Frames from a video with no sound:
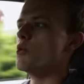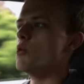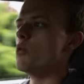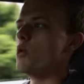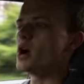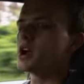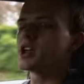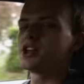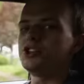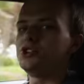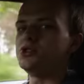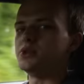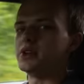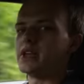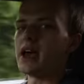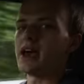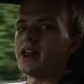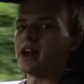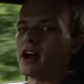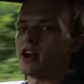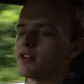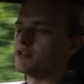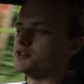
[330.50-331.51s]
what could you
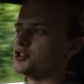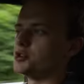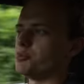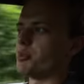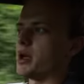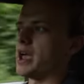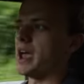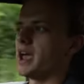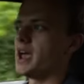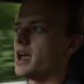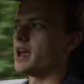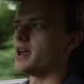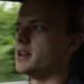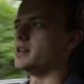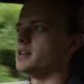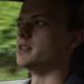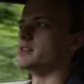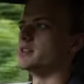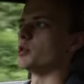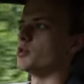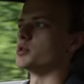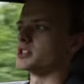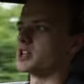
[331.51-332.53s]
get out of
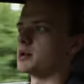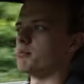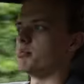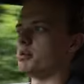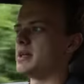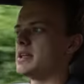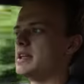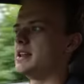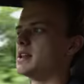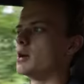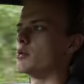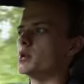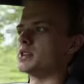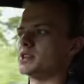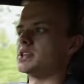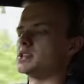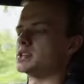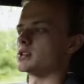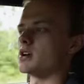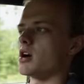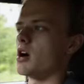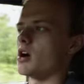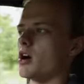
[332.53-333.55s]
Japan that was competing with
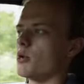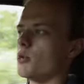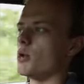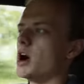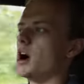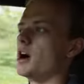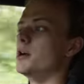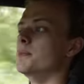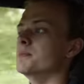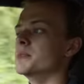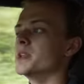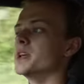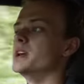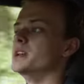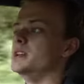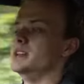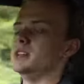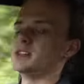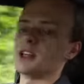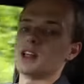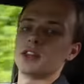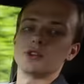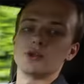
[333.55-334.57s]
this car? Well,
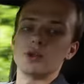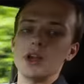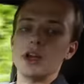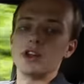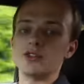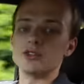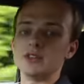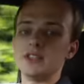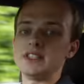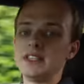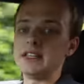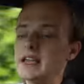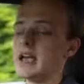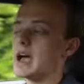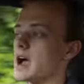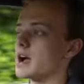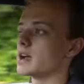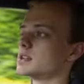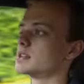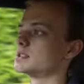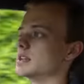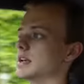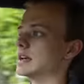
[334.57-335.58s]
Nissan three hundred Z
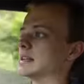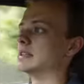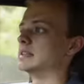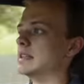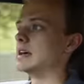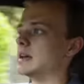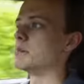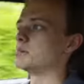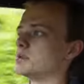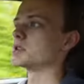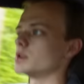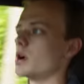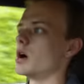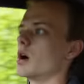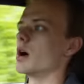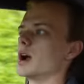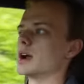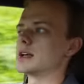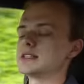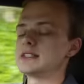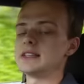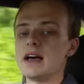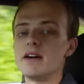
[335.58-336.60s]
X, Eclipse, R
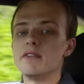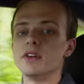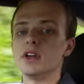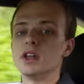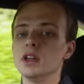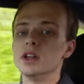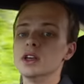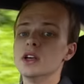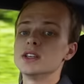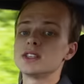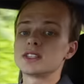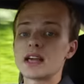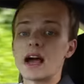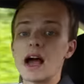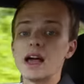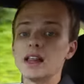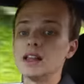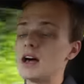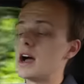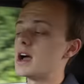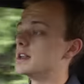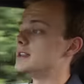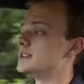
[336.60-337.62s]
X seven,
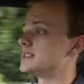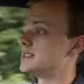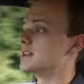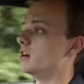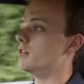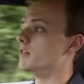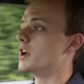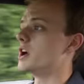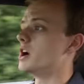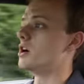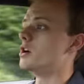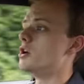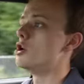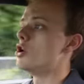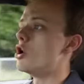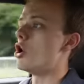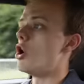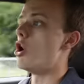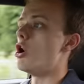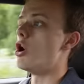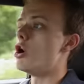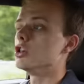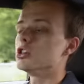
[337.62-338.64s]
Skyline, Silvia,
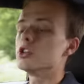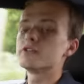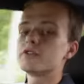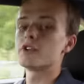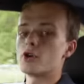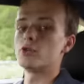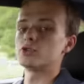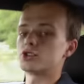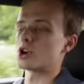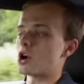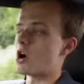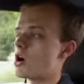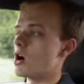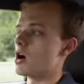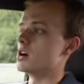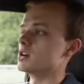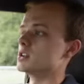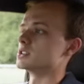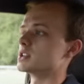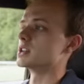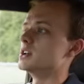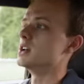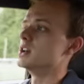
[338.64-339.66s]
all of those
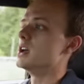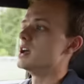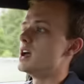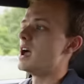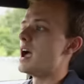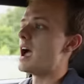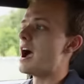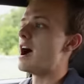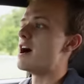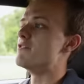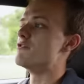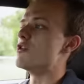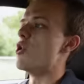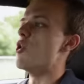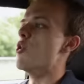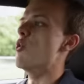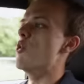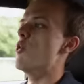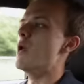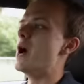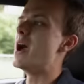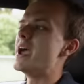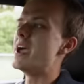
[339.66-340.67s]
cars have
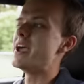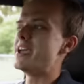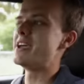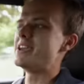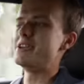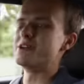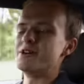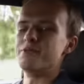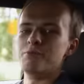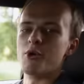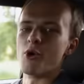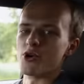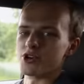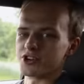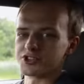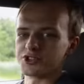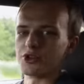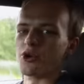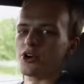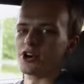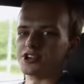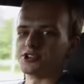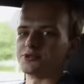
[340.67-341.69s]
way more
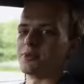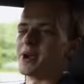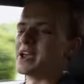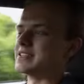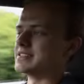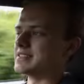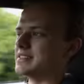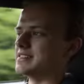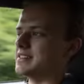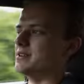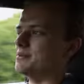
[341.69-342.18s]
storage space in